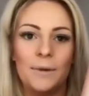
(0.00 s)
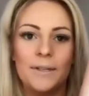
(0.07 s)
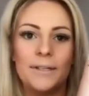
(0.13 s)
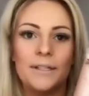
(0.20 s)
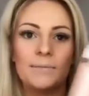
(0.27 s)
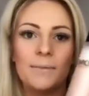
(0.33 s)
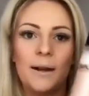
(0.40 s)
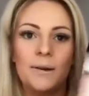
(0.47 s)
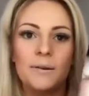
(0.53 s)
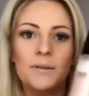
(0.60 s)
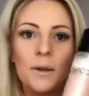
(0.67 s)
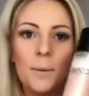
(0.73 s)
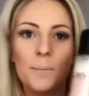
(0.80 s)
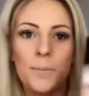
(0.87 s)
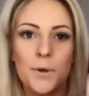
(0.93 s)

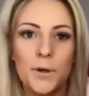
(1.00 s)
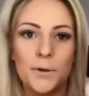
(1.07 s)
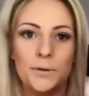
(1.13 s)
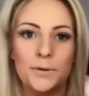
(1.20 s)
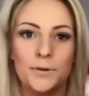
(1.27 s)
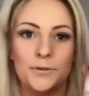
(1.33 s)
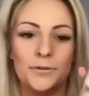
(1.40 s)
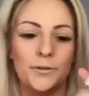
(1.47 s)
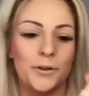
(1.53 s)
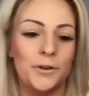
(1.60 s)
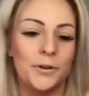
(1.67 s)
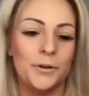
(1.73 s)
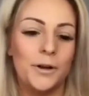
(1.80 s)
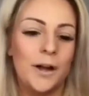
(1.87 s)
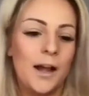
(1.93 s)
Smells
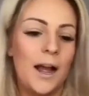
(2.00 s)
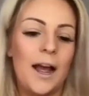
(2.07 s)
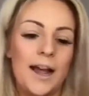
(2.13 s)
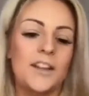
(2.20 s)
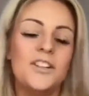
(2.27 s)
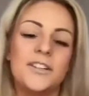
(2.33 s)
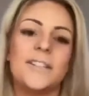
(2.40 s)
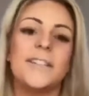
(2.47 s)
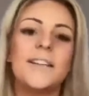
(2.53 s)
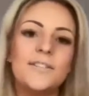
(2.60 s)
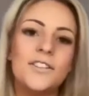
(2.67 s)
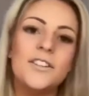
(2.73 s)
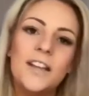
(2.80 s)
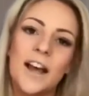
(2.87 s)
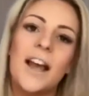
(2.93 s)
beautiful, and it just
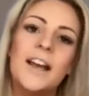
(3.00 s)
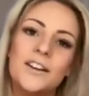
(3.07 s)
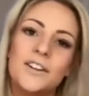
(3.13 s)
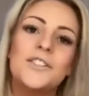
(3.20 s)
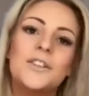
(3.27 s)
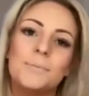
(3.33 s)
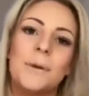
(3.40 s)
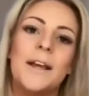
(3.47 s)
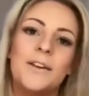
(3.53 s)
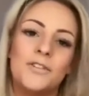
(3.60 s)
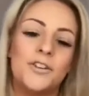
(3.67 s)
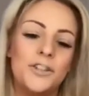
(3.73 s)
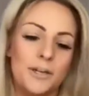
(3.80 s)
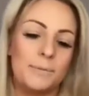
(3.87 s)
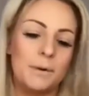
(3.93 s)
gives you that extra bit of
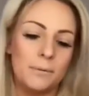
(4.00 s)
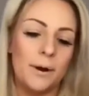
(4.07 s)
shimmer.